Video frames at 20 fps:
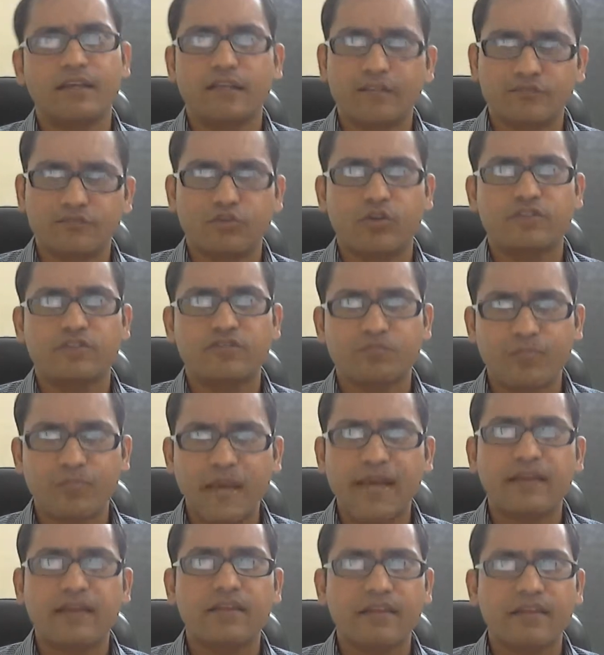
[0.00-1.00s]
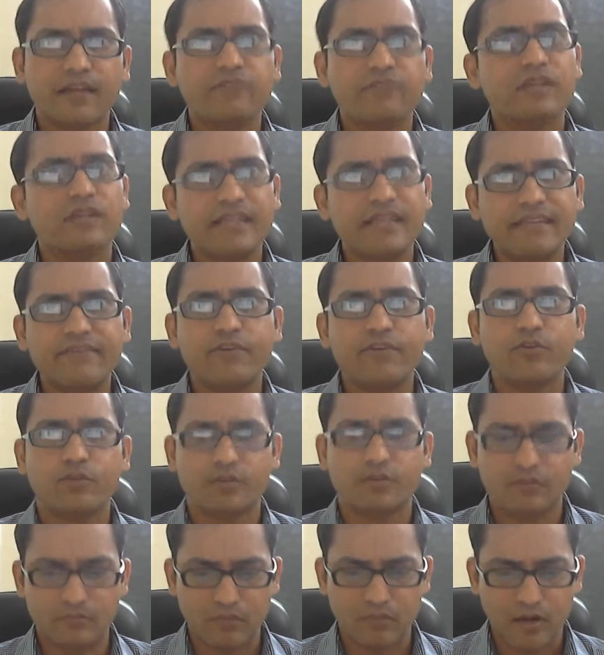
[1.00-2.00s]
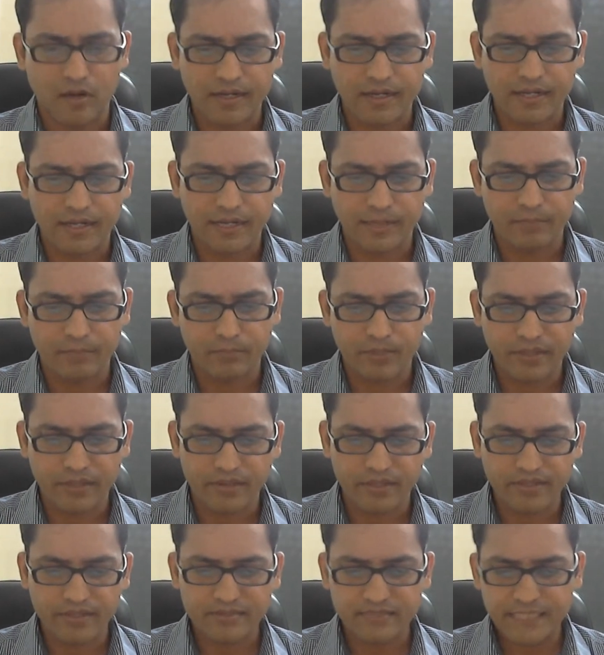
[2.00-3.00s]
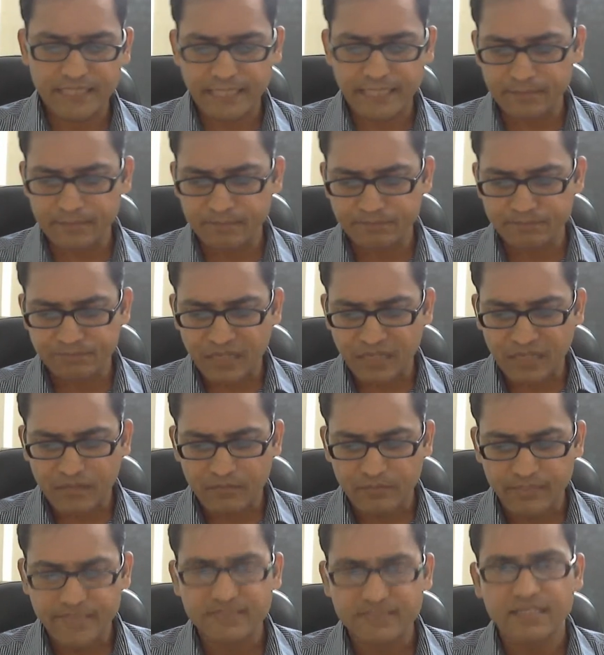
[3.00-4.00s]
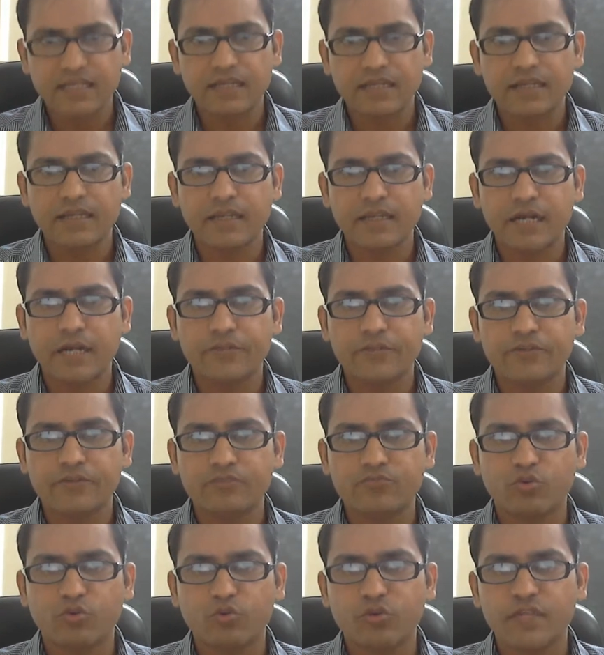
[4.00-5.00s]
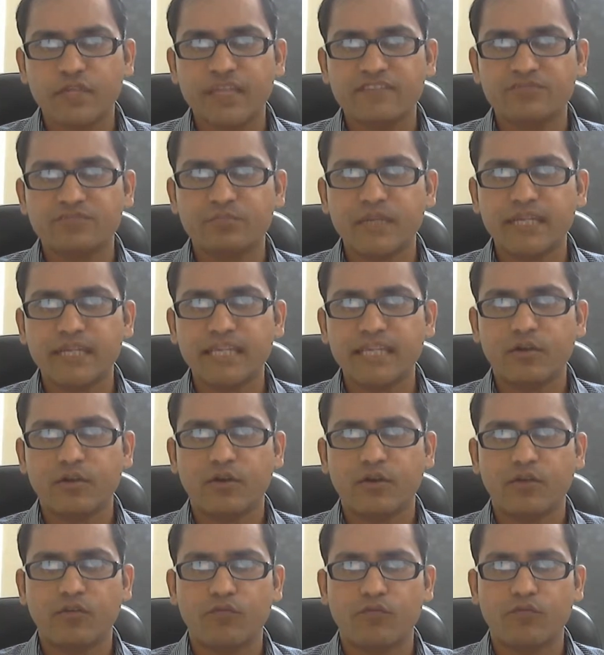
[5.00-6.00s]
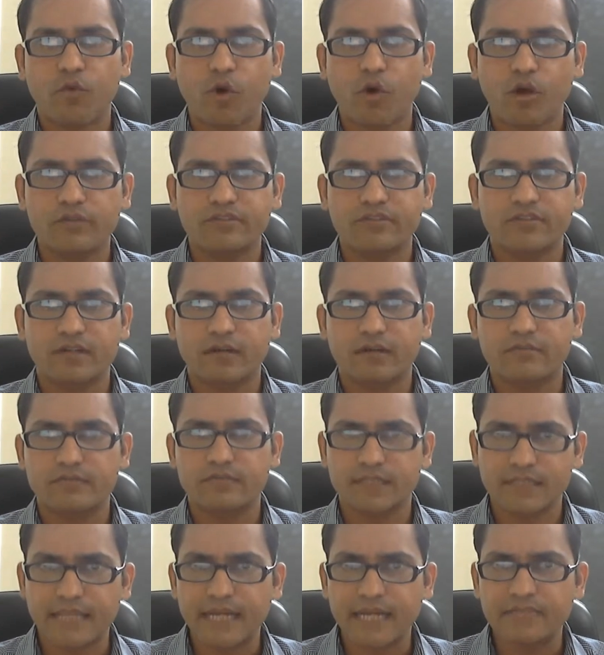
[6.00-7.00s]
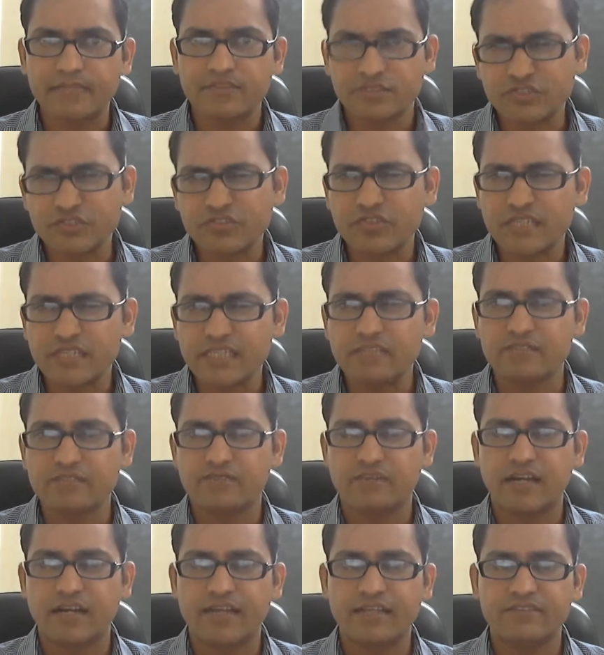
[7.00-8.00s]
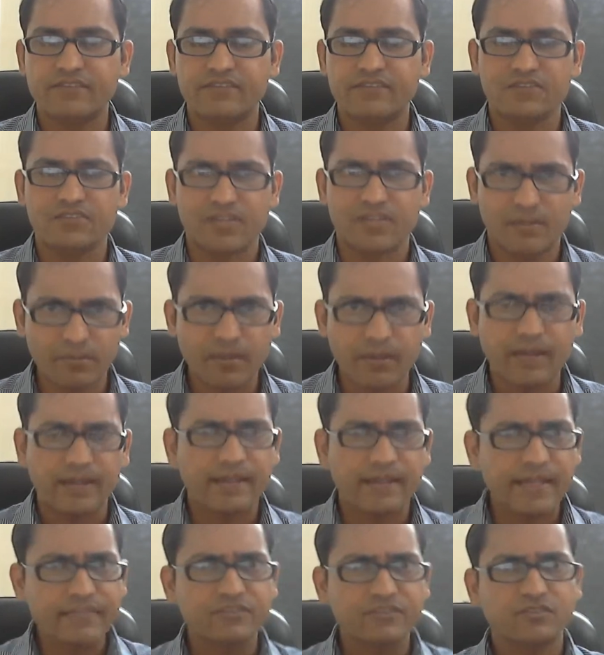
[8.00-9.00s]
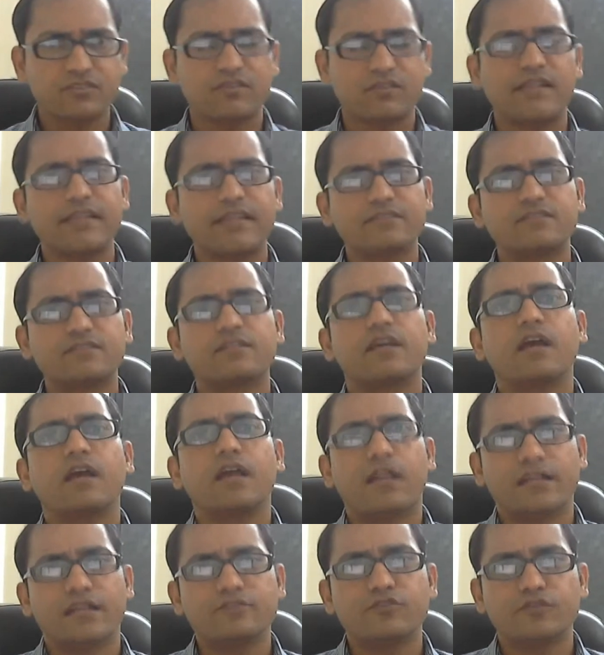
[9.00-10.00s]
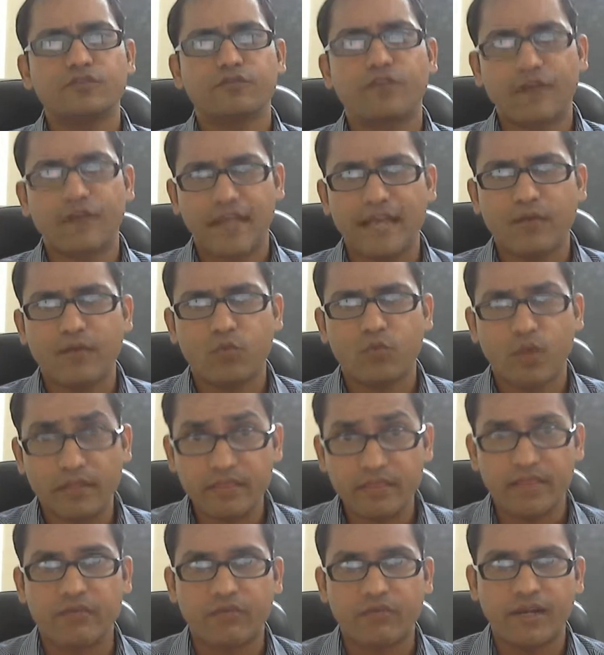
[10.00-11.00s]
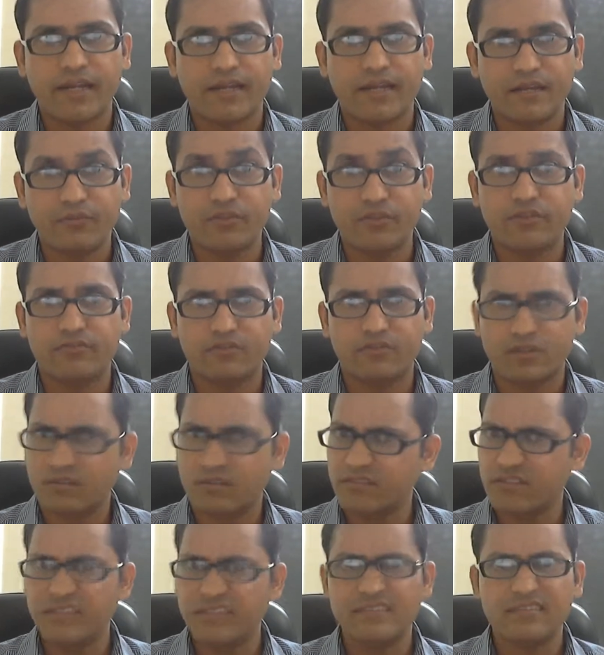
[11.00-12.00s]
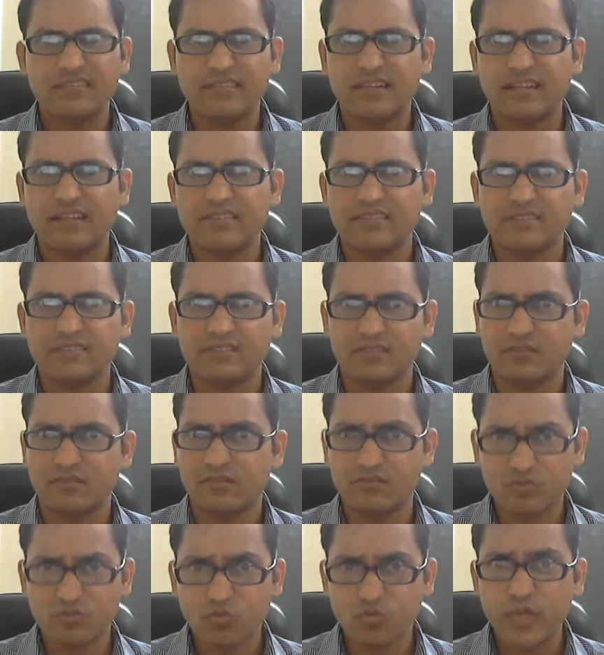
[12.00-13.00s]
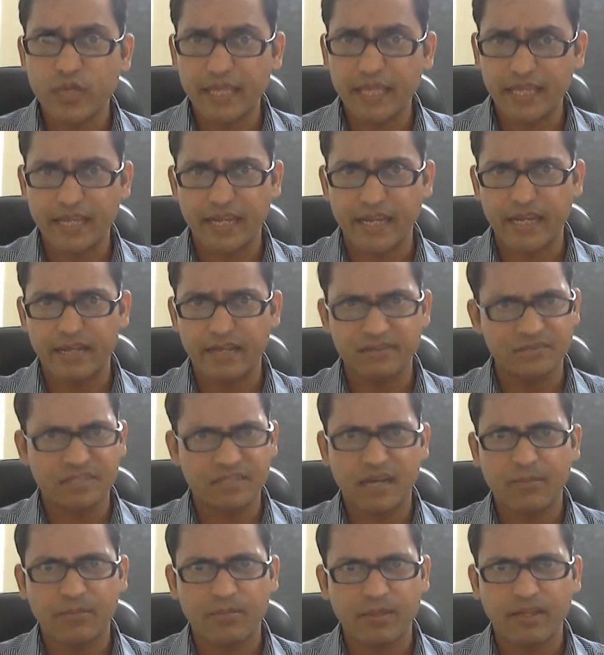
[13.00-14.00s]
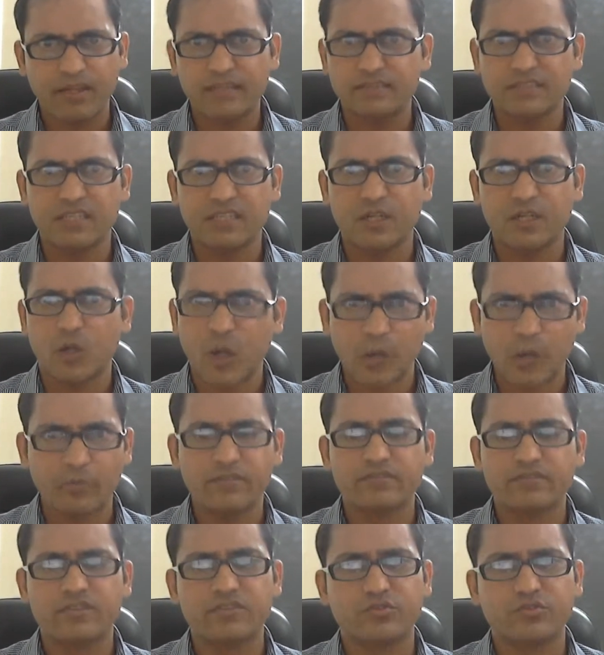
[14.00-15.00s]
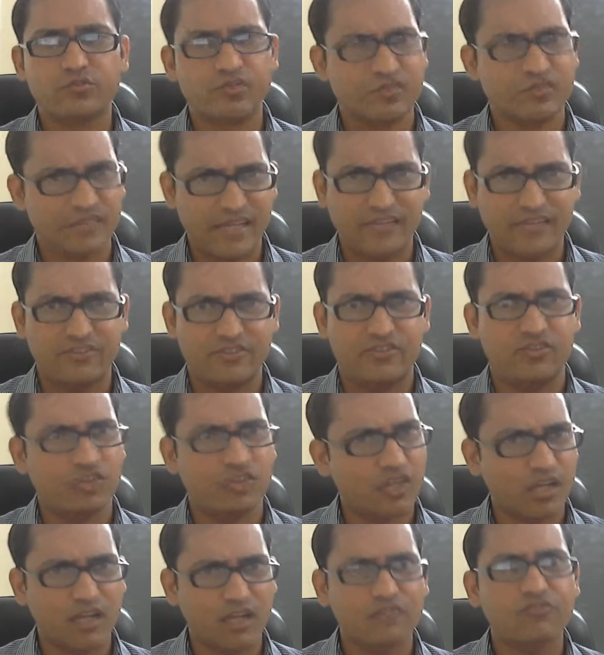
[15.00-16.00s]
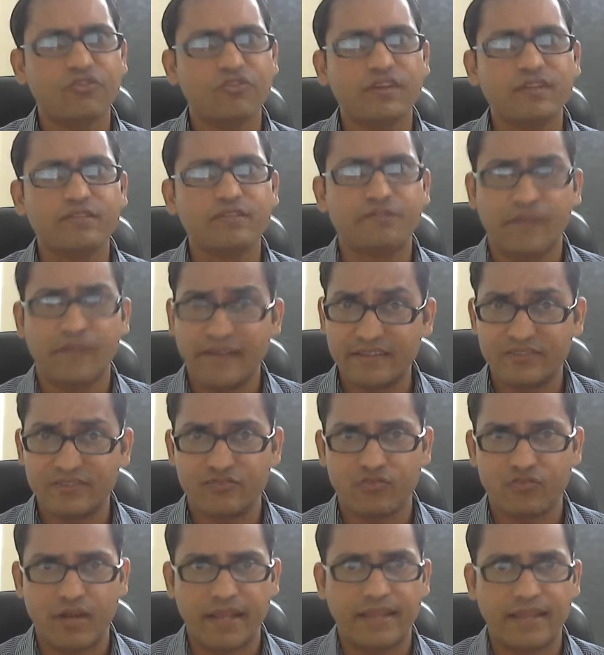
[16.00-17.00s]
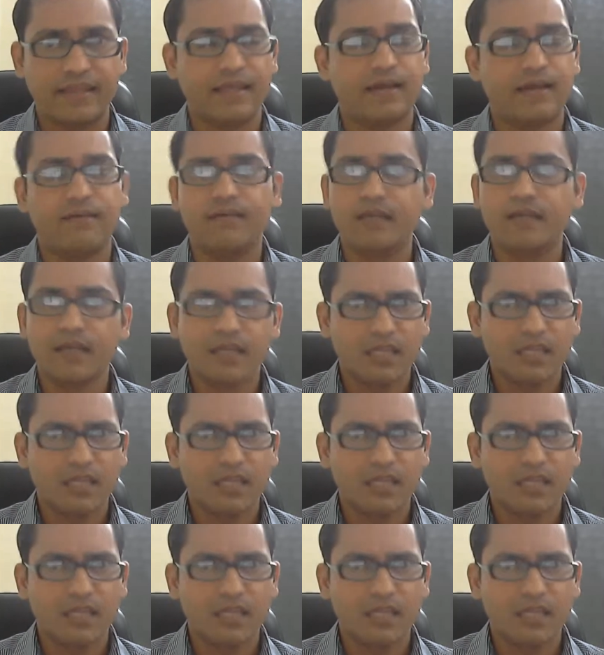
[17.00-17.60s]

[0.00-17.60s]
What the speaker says: So it's better that we leave it on the market. But as I said, basically, Narendra Modi is beating a lot of war drums, and that's the reason why he's in Japan. And let's not forget one thing right now, that since last, you know, two decades, Japan's economy is into recession. The country is finished right now.